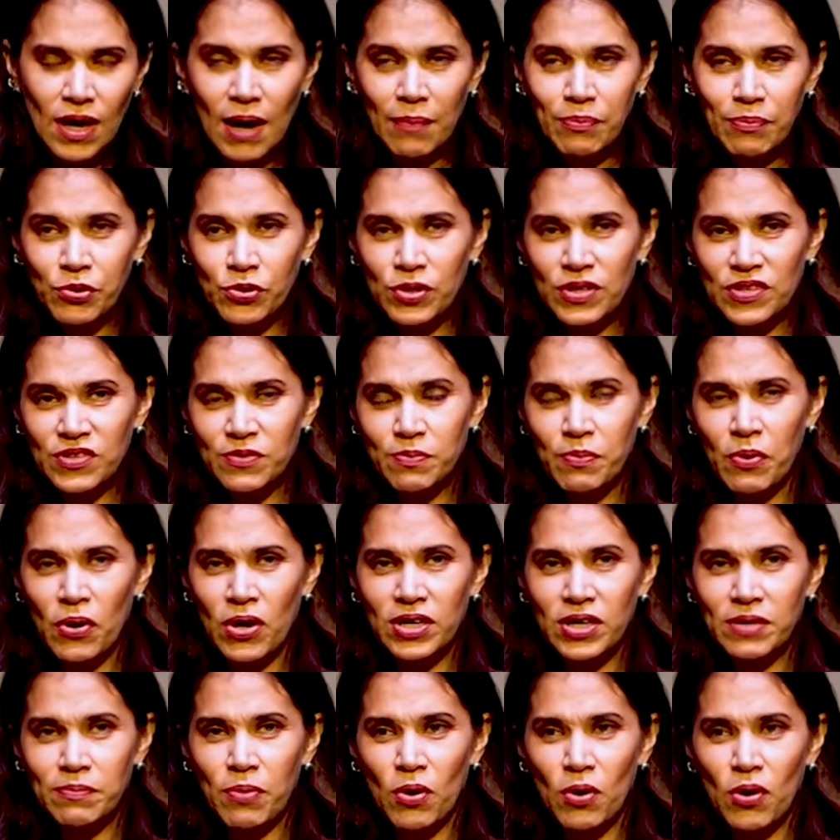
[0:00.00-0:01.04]
Up to this
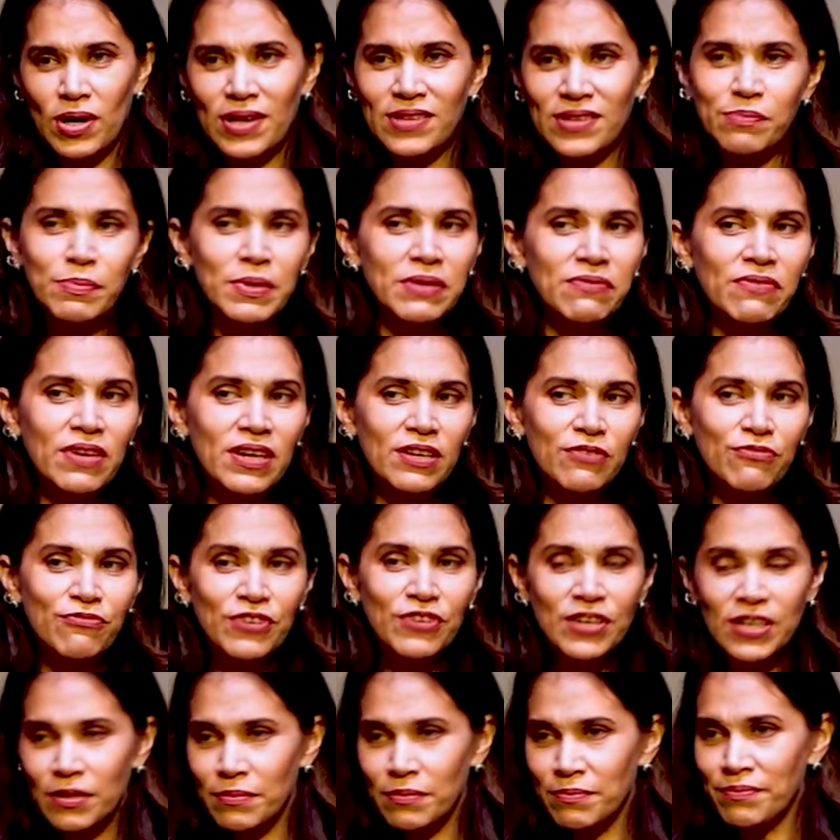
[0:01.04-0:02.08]
point, Paul has been very
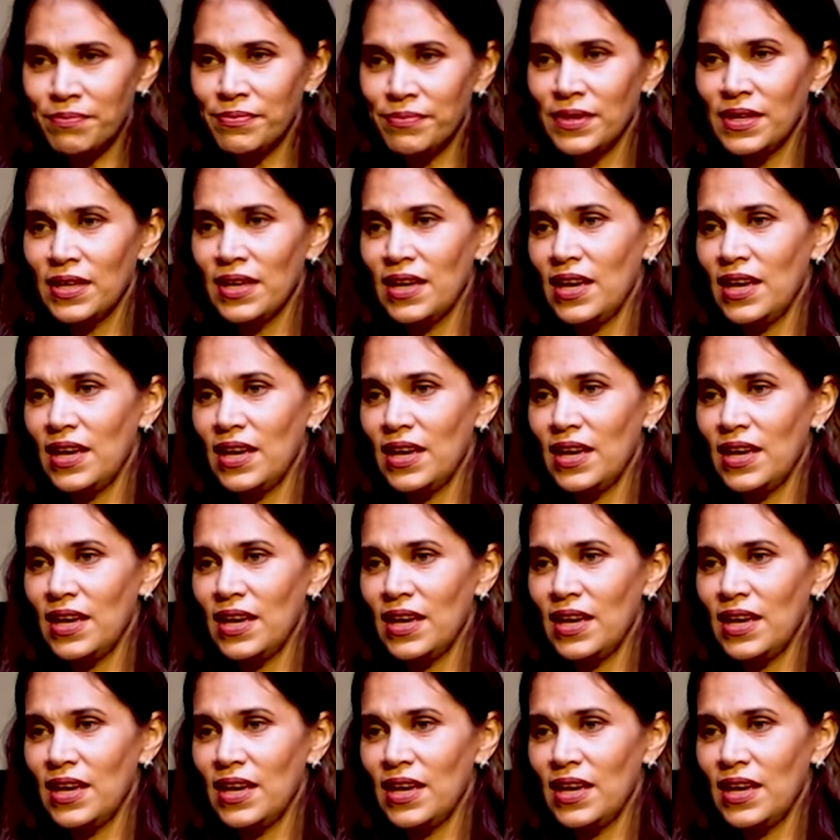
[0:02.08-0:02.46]
firm